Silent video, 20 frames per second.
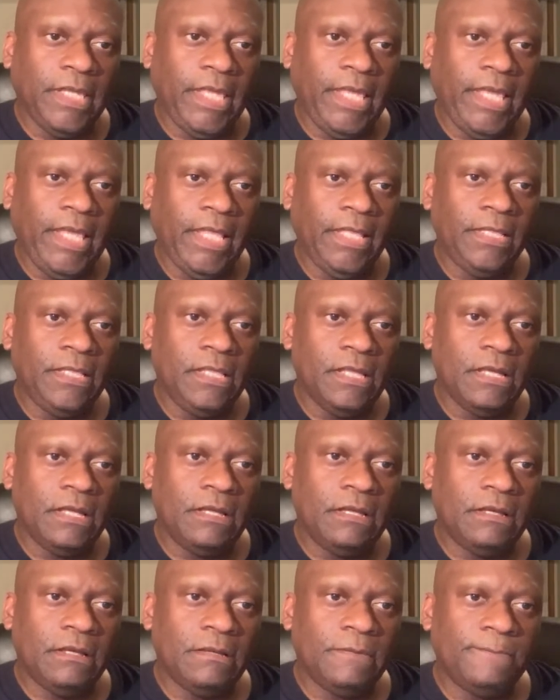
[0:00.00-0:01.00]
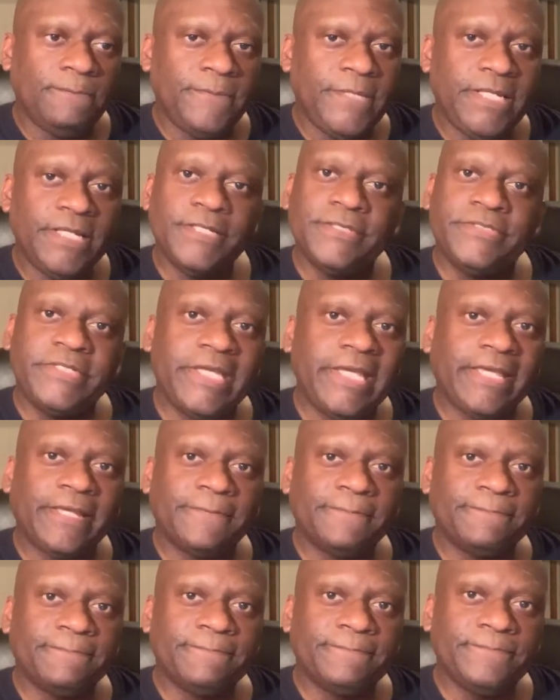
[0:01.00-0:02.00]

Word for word: And uh, he didn't take it.